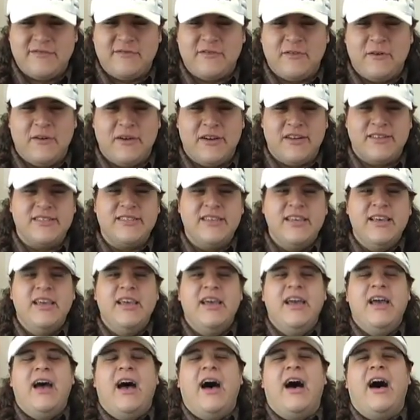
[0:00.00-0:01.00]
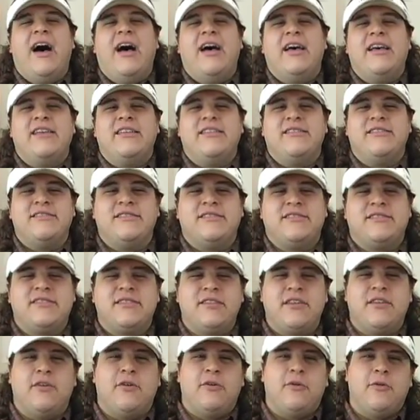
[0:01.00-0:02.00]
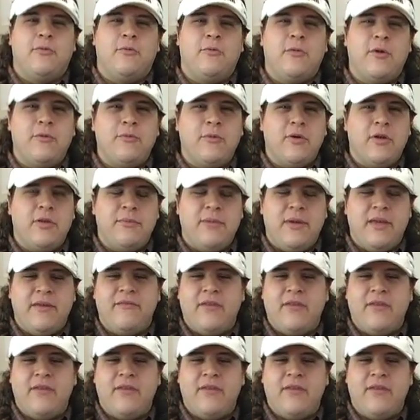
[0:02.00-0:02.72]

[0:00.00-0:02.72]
of course. So when will it be